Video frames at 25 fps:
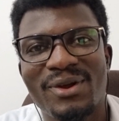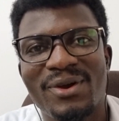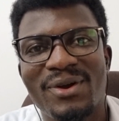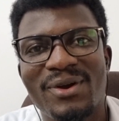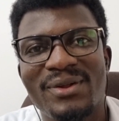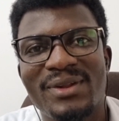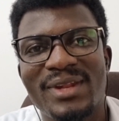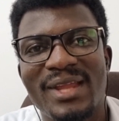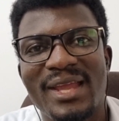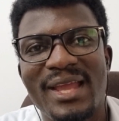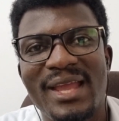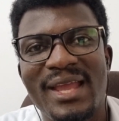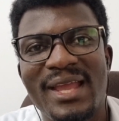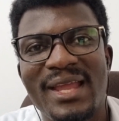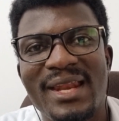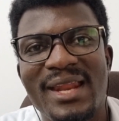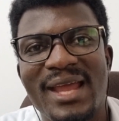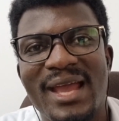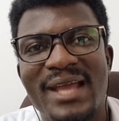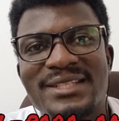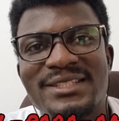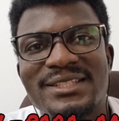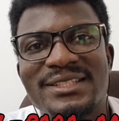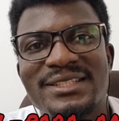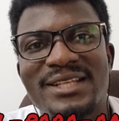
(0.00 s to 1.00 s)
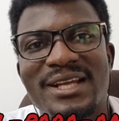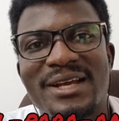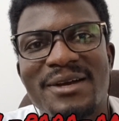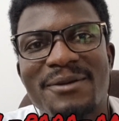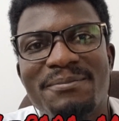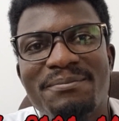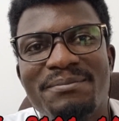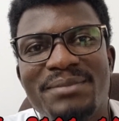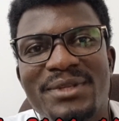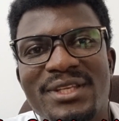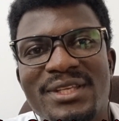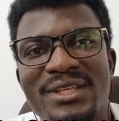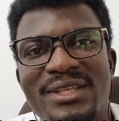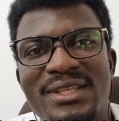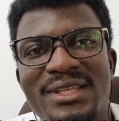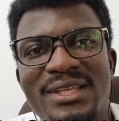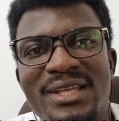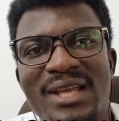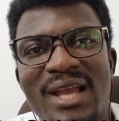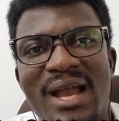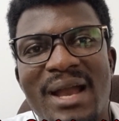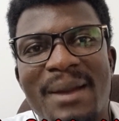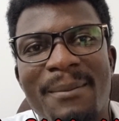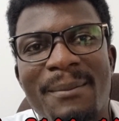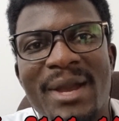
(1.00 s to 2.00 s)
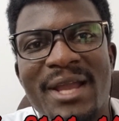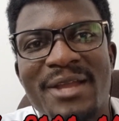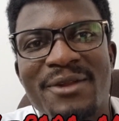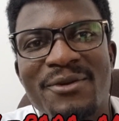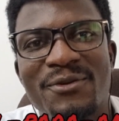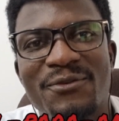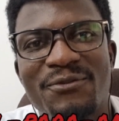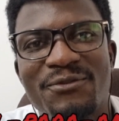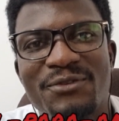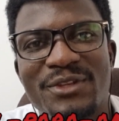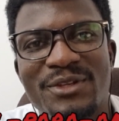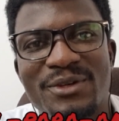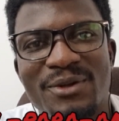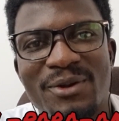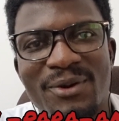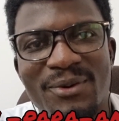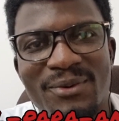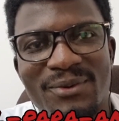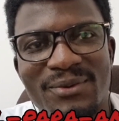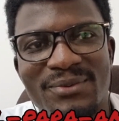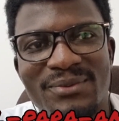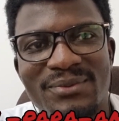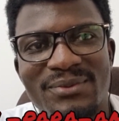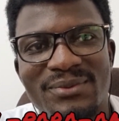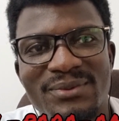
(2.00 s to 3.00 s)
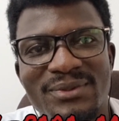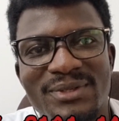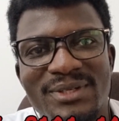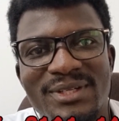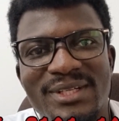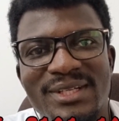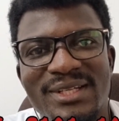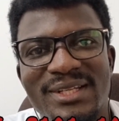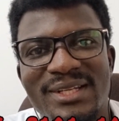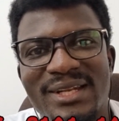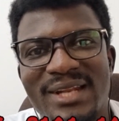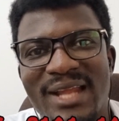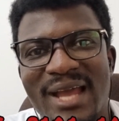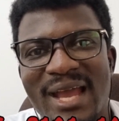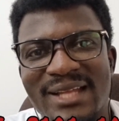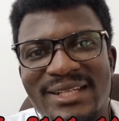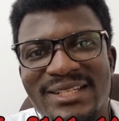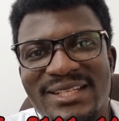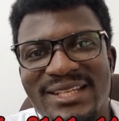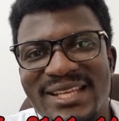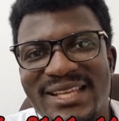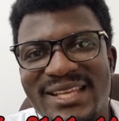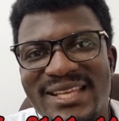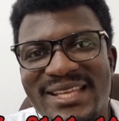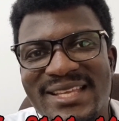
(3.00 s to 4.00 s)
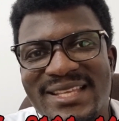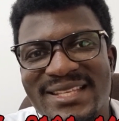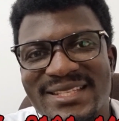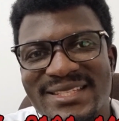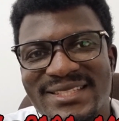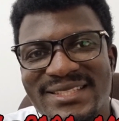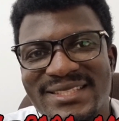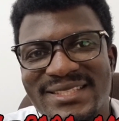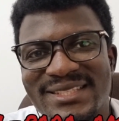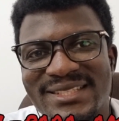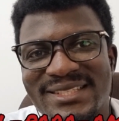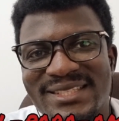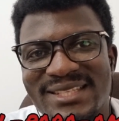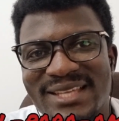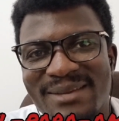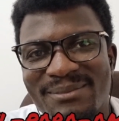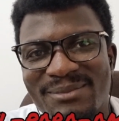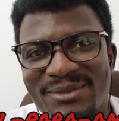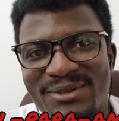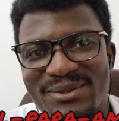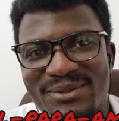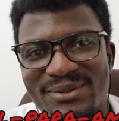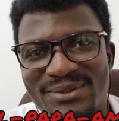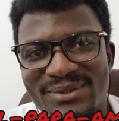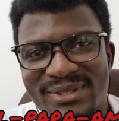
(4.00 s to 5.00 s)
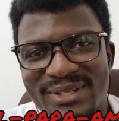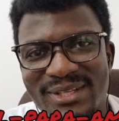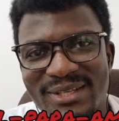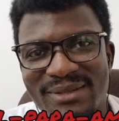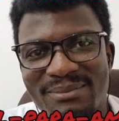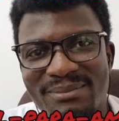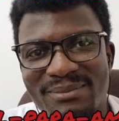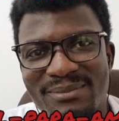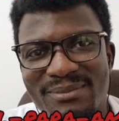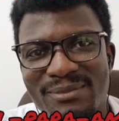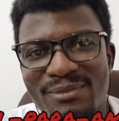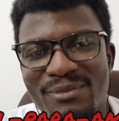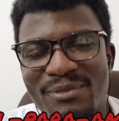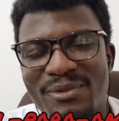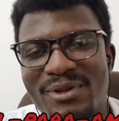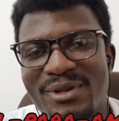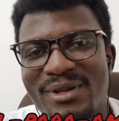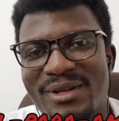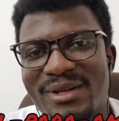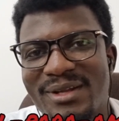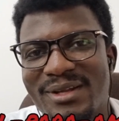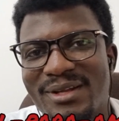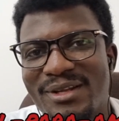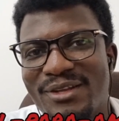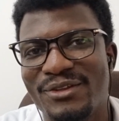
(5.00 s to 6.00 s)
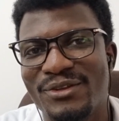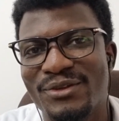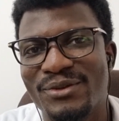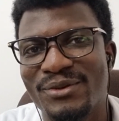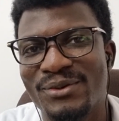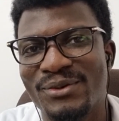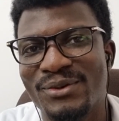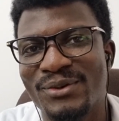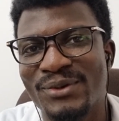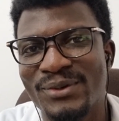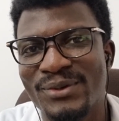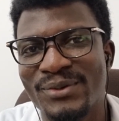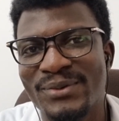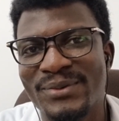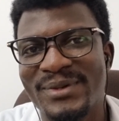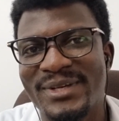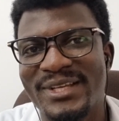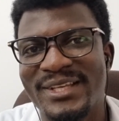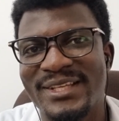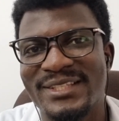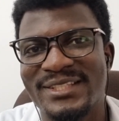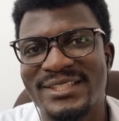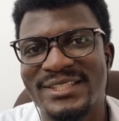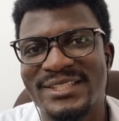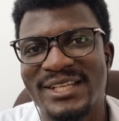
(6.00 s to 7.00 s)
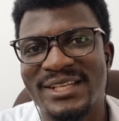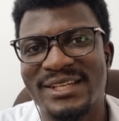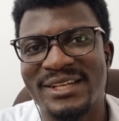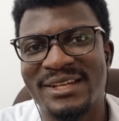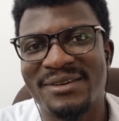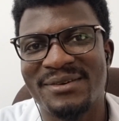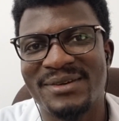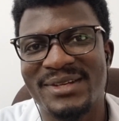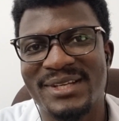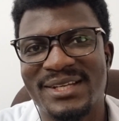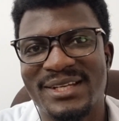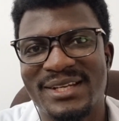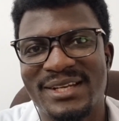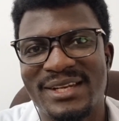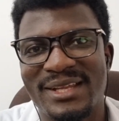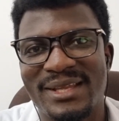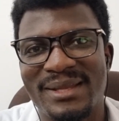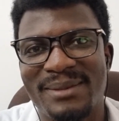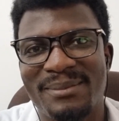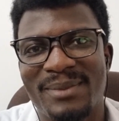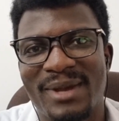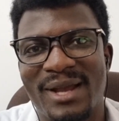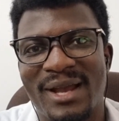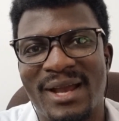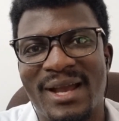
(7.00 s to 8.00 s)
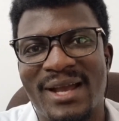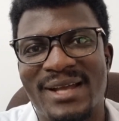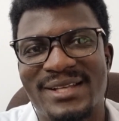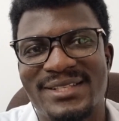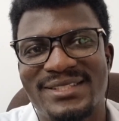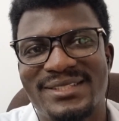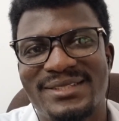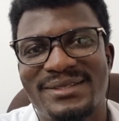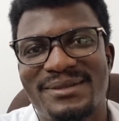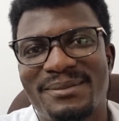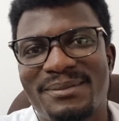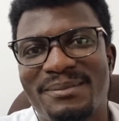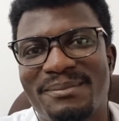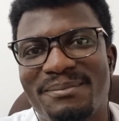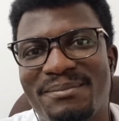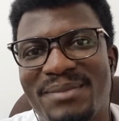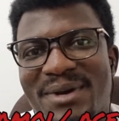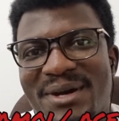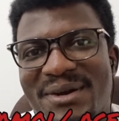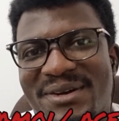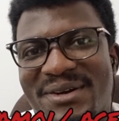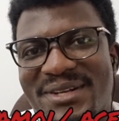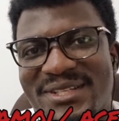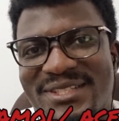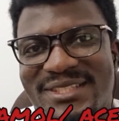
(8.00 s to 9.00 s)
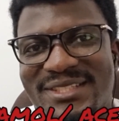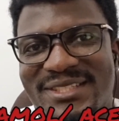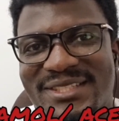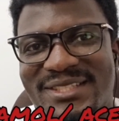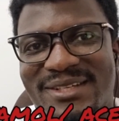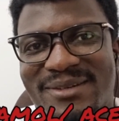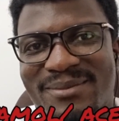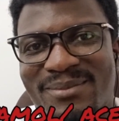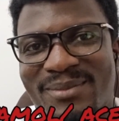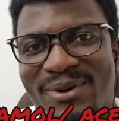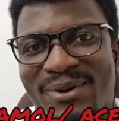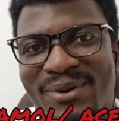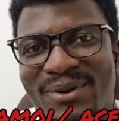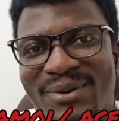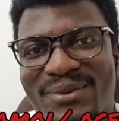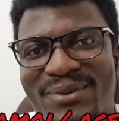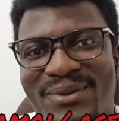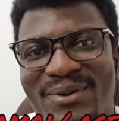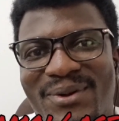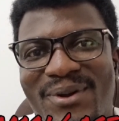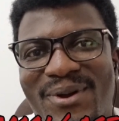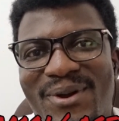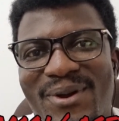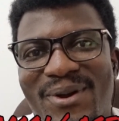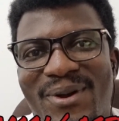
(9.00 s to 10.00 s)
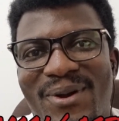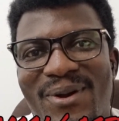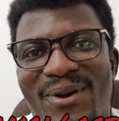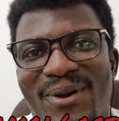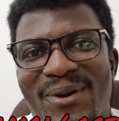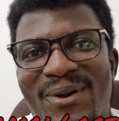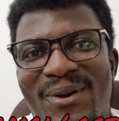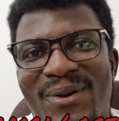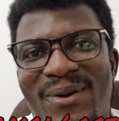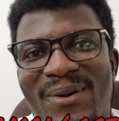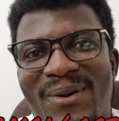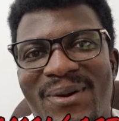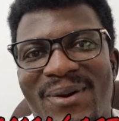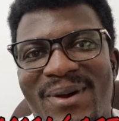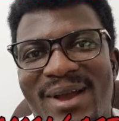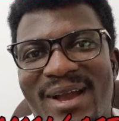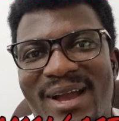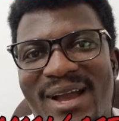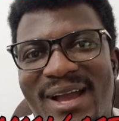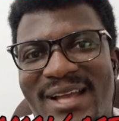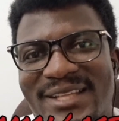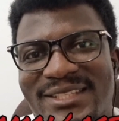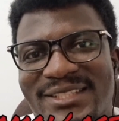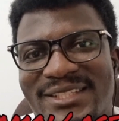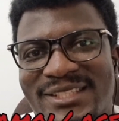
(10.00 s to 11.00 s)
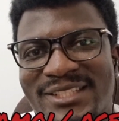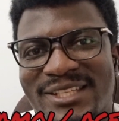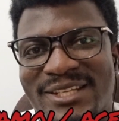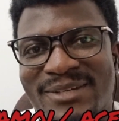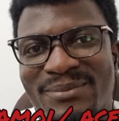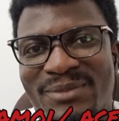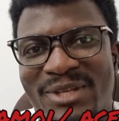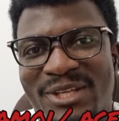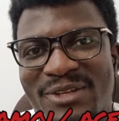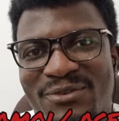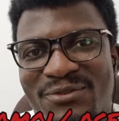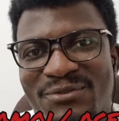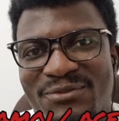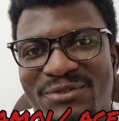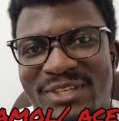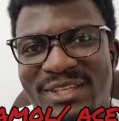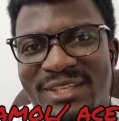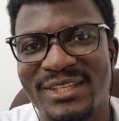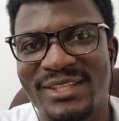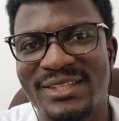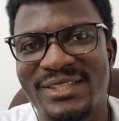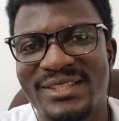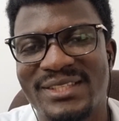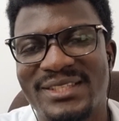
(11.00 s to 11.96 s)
called N-acetyl P-aminophenol. That is the chemical name. You know its generic name as paracetamol or acetaminophen.